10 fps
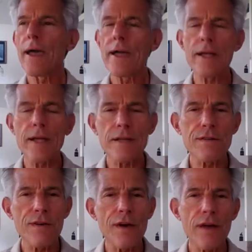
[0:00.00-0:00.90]
It is
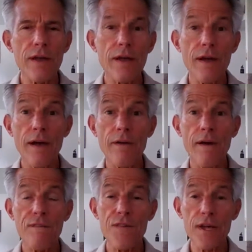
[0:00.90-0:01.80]
a very
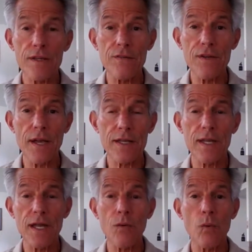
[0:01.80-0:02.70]
effective
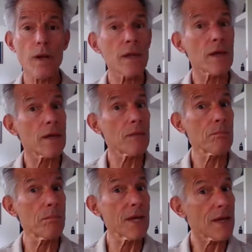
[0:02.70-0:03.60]
technique. One of the
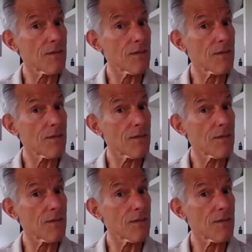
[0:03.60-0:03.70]
big